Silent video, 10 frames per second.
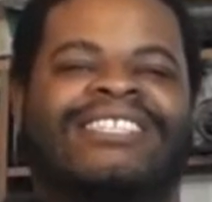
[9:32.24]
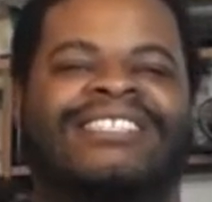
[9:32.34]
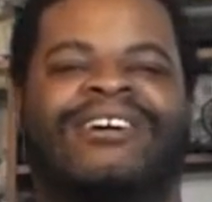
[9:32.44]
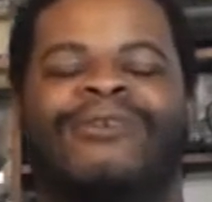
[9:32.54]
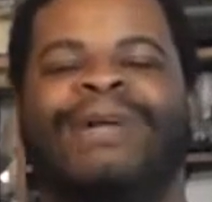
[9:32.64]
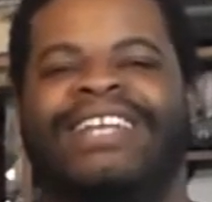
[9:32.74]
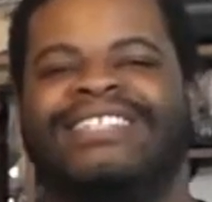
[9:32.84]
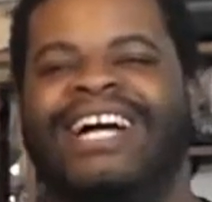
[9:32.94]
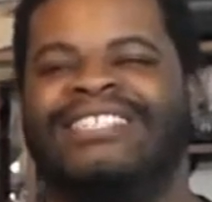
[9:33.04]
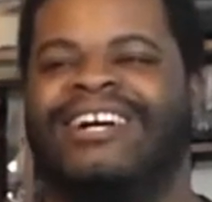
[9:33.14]
were so many
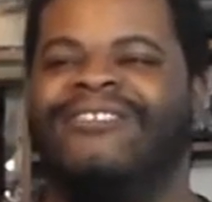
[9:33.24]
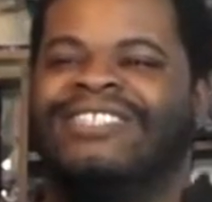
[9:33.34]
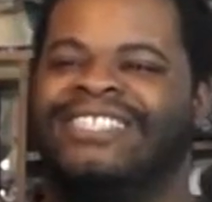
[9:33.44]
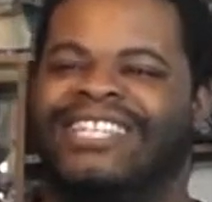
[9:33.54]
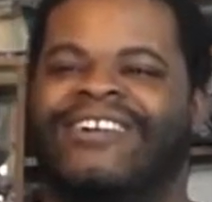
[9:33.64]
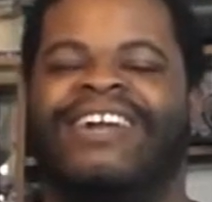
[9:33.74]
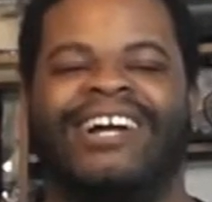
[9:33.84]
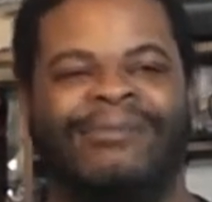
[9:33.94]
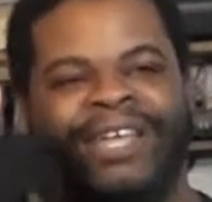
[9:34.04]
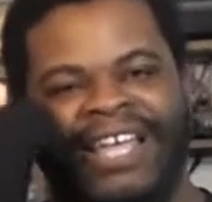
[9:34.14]
times I was tearing
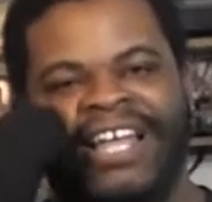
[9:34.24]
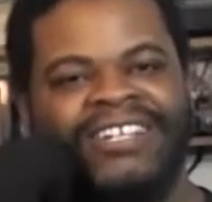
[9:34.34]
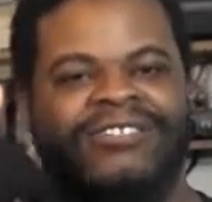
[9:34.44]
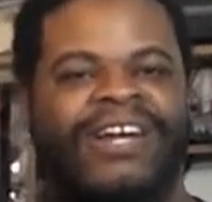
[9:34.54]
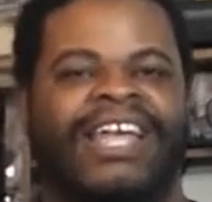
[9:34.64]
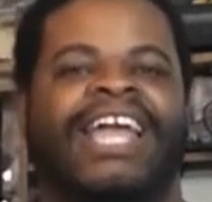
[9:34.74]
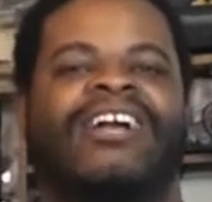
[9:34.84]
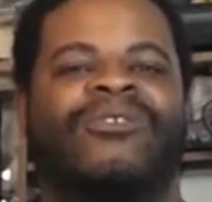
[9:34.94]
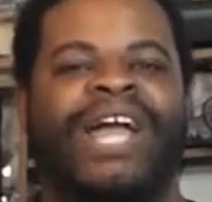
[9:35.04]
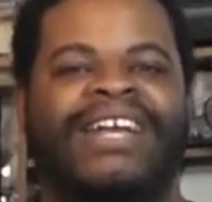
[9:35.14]
up and enjoying.
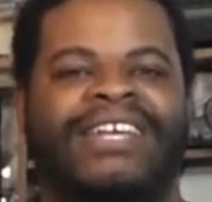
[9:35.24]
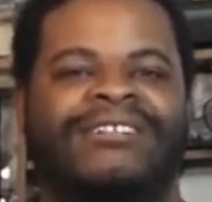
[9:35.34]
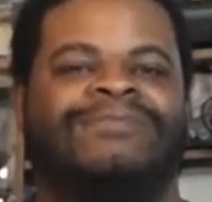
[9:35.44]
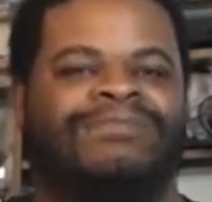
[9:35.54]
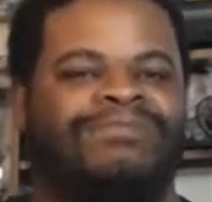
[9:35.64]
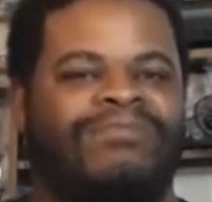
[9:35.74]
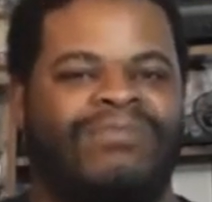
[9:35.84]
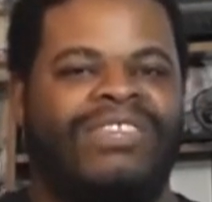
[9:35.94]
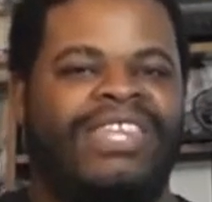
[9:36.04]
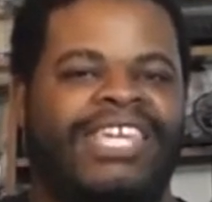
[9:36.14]
And granted,
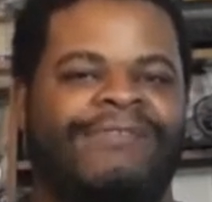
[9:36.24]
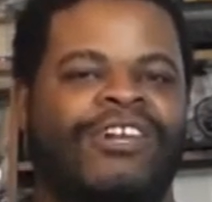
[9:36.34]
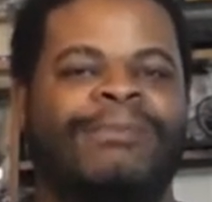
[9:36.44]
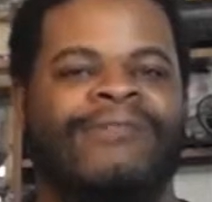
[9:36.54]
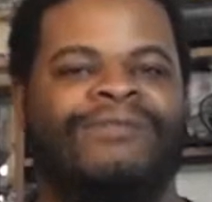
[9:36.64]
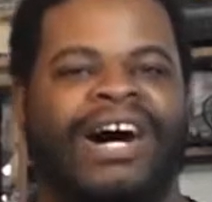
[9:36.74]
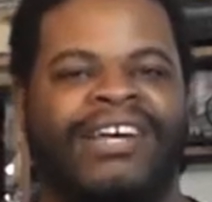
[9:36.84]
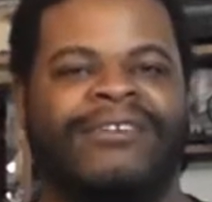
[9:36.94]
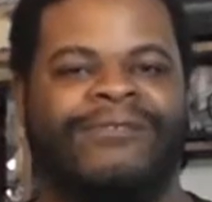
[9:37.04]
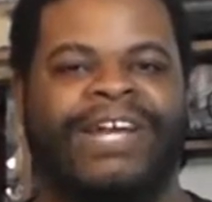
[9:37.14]
if you've been
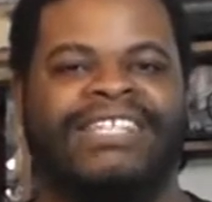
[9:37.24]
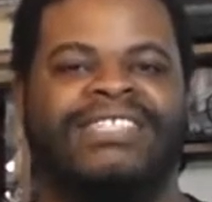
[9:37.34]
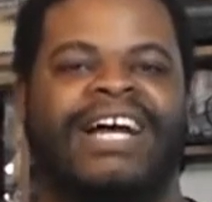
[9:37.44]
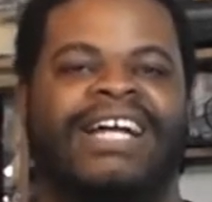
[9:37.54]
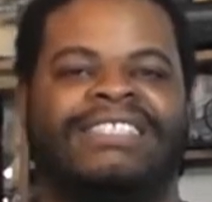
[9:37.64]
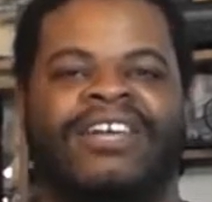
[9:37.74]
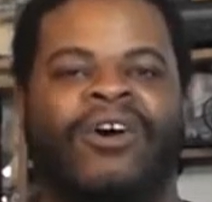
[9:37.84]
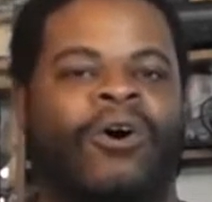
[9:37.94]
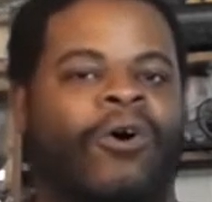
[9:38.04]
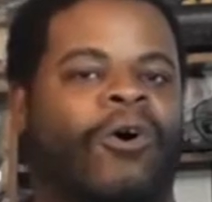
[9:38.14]
following the franchise
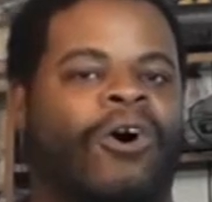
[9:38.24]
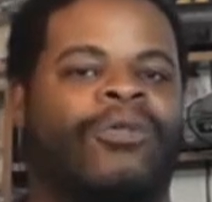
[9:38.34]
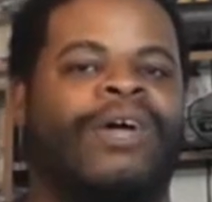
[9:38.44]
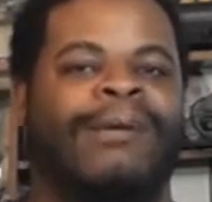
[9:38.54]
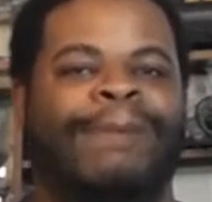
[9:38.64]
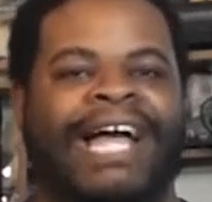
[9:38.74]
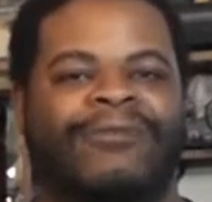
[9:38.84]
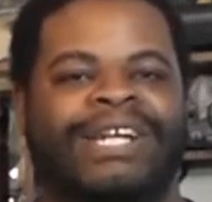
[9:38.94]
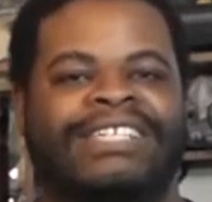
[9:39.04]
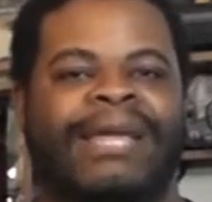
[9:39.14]
all the way back
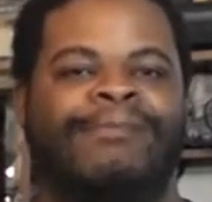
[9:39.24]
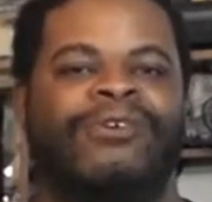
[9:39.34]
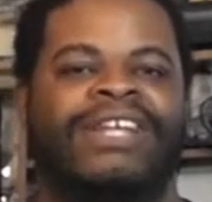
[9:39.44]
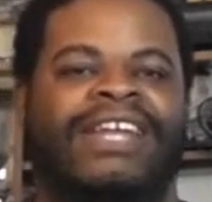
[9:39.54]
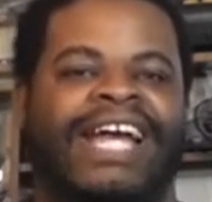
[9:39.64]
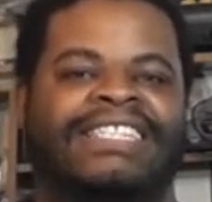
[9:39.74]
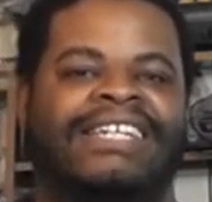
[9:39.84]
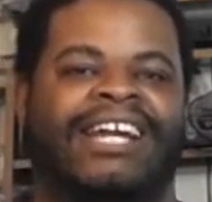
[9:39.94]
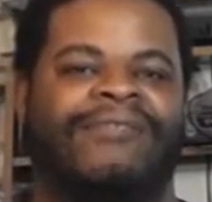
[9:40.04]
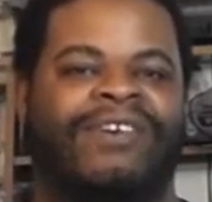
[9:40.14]
when it debuted in
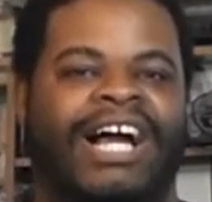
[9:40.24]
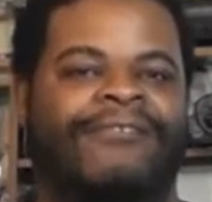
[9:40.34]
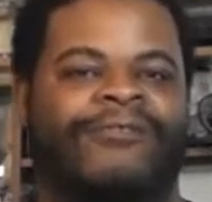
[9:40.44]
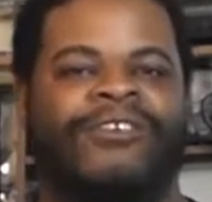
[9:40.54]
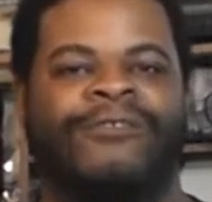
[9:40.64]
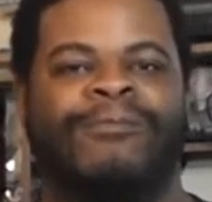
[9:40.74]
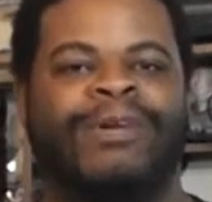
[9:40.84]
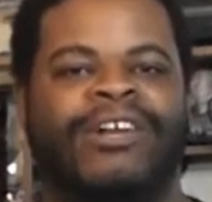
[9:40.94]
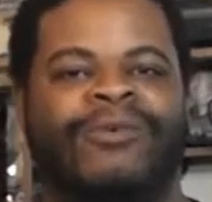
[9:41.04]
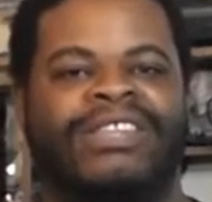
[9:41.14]
1995, or if you're
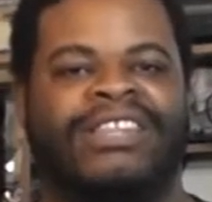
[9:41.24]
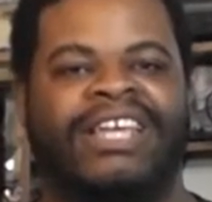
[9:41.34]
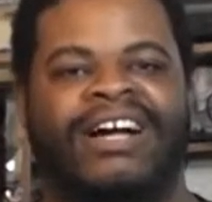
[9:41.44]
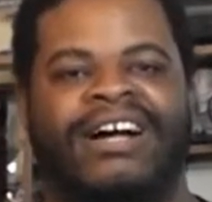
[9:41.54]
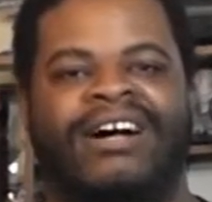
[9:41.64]
familiar with the